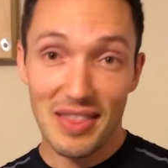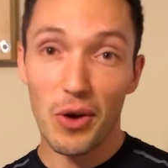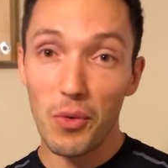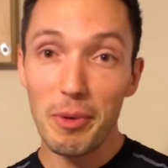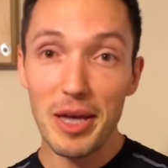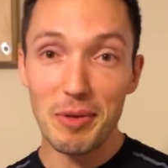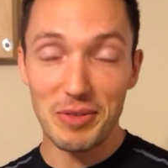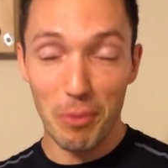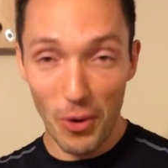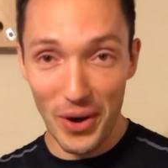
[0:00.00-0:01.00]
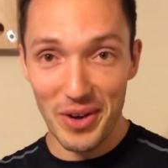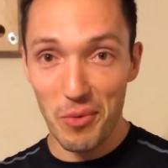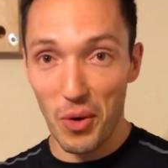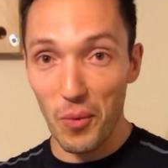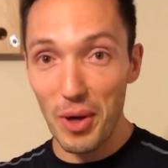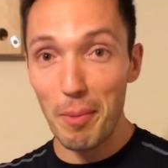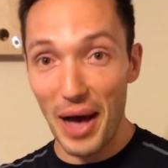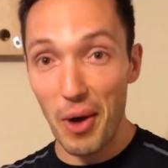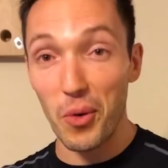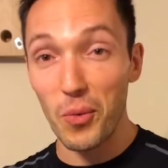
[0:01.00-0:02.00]
there will be a point where
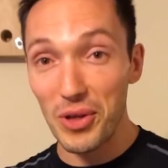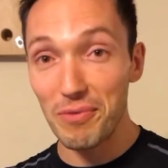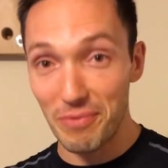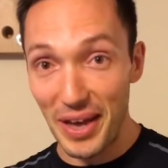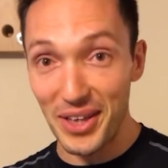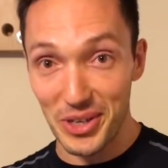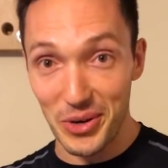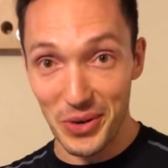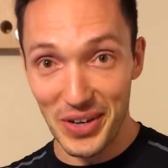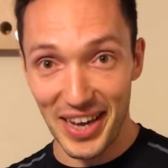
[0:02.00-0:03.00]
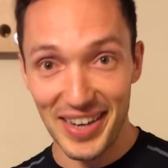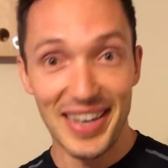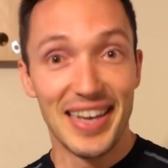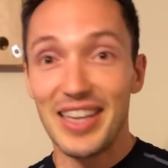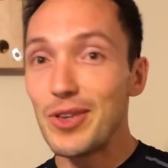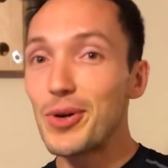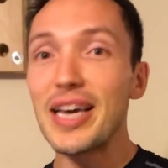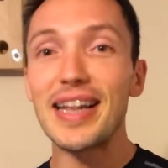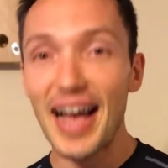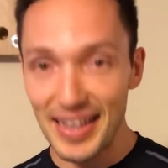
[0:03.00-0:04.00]
willpower will fail you, okay? You
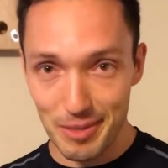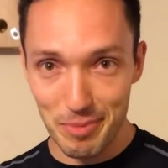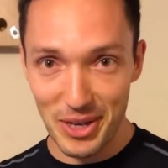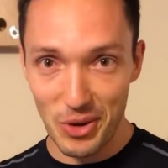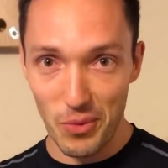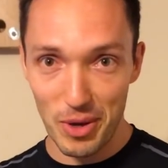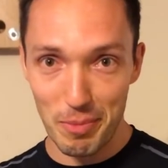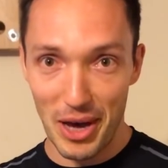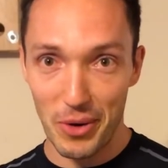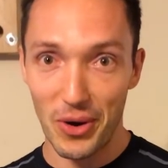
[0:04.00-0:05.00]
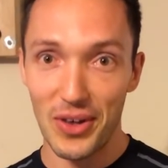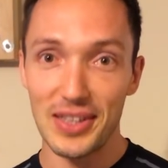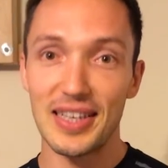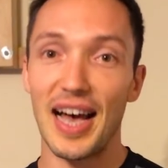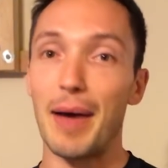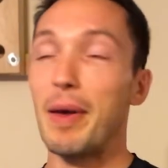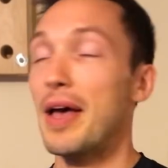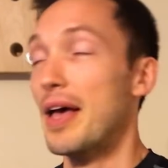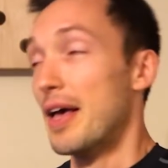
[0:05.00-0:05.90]
cannot depend on willpower all the time.